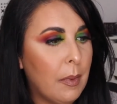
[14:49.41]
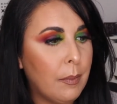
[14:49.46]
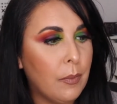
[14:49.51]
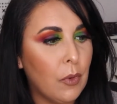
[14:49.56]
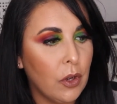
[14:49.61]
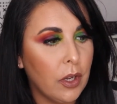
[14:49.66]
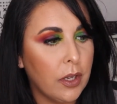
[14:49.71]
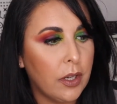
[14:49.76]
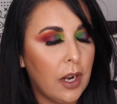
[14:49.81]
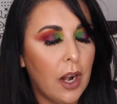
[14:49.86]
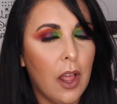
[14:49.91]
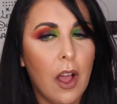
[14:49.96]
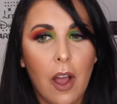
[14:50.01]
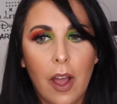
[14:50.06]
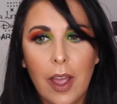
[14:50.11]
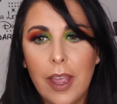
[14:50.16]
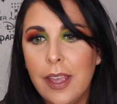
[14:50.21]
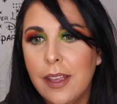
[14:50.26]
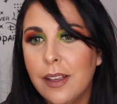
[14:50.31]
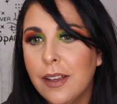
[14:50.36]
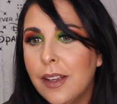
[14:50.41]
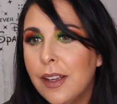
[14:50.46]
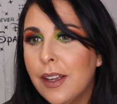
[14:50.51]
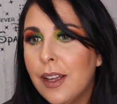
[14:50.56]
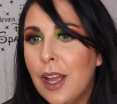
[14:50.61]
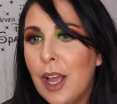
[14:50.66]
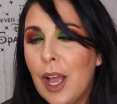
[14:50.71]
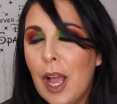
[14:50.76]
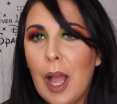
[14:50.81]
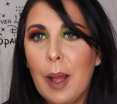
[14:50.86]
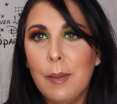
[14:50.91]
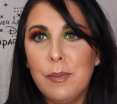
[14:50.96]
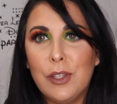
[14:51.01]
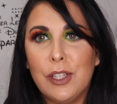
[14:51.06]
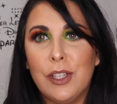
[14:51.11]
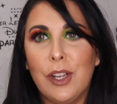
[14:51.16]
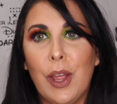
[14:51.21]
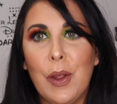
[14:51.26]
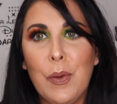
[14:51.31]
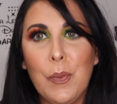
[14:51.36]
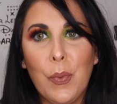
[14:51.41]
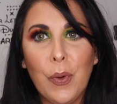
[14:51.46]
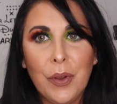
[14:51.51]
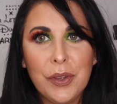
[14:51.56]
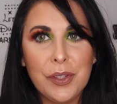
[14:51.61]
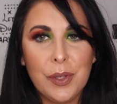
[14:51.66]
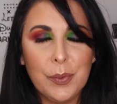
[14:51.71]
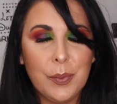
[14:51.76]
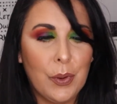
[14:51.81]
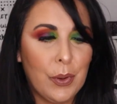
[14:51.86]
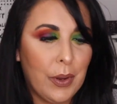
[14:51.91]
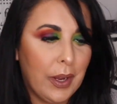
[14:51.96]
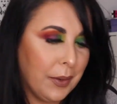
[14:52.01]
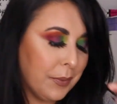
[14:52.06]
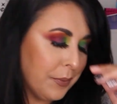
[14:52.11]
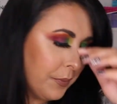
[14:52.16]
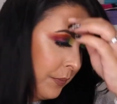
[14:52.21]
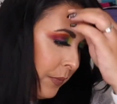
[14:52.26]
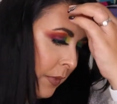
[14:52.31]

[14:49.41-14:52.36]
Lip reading: I'm not gonna lie. I'm just like, what's the point?